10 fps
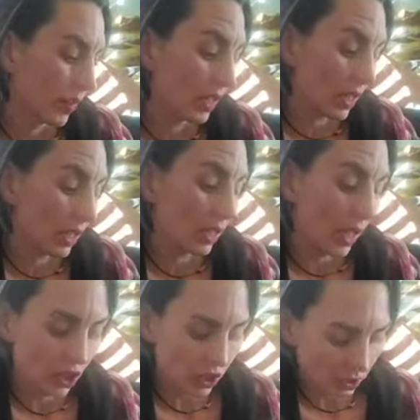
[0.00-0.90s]

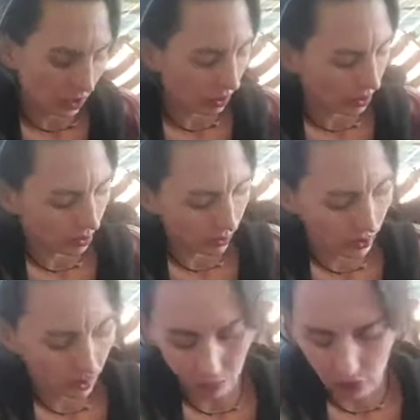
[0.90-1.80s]
dedication to
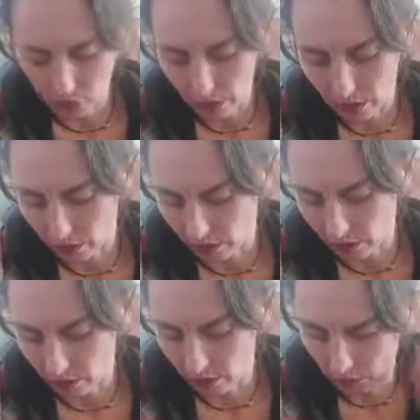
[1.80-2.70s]
something much bigger
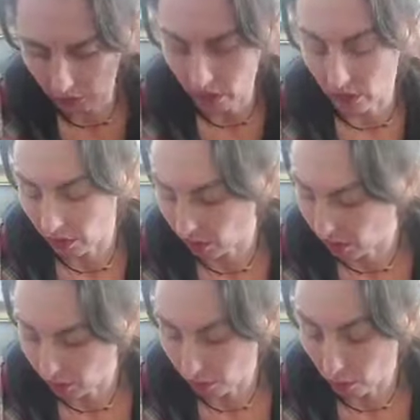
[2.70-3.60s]
and
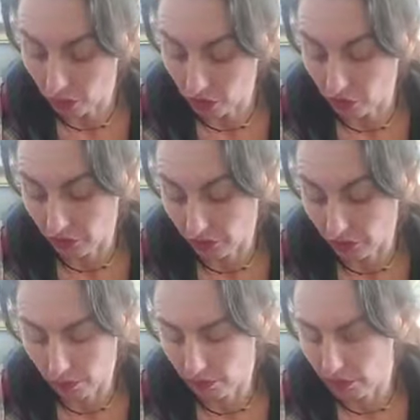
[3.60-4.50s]
much
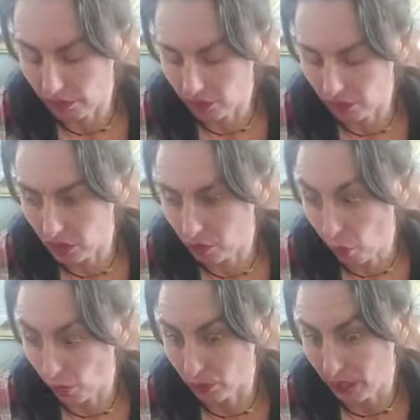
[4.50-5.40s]

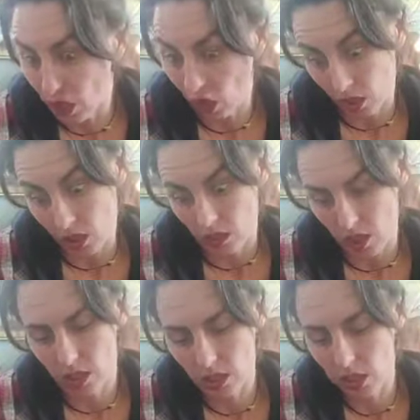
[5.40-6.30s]
more
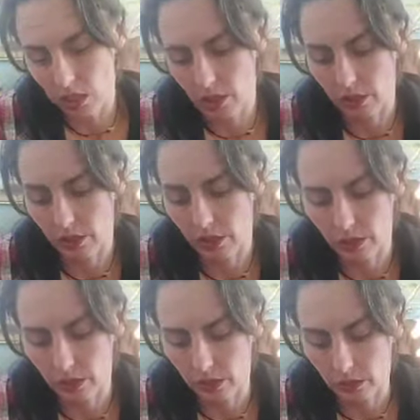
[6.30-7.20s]
beyond
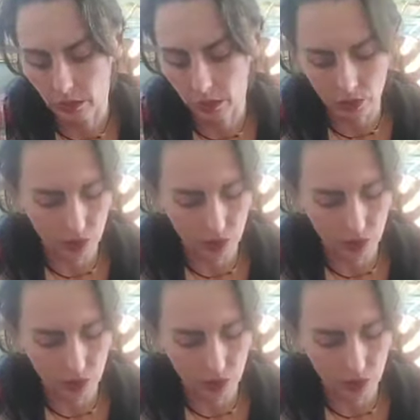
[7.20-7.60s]
you,